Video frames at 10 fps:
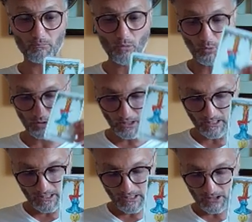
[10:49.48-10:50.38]
pole.
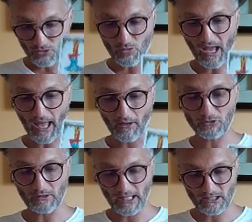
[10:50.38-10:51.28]
You have
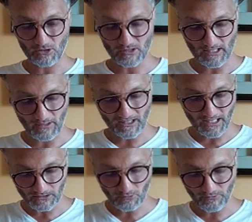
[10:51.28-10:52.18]
to let yourself
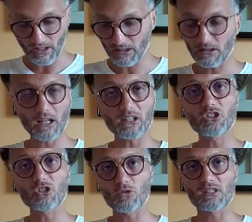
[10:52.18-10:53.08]
cut off, cut
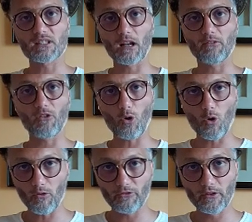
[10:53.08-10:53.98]
yourself
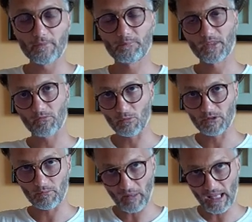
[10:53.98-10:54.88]
off from
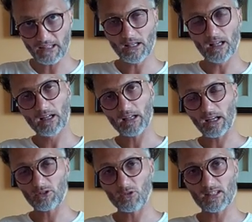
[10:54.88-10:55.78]
the pain,
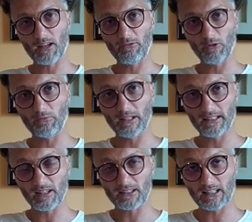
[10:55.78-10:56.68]
cut yourself off the
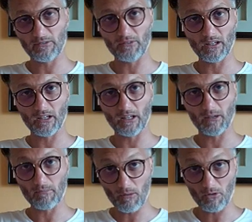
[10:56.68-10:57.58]
negative
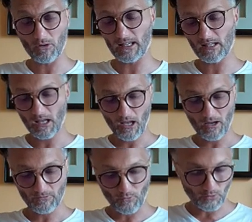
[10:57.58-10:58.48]
memories,
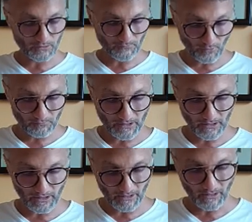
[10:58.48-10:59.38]
from
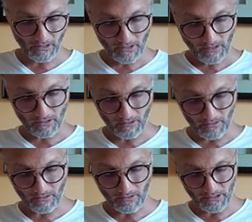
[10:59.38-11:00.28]
the
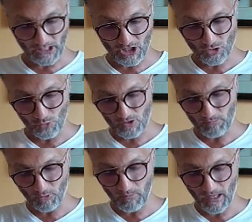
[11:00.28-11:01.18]
issues,
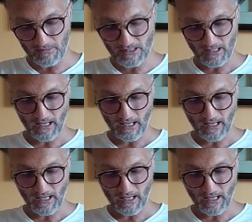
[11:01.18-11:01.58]
problems,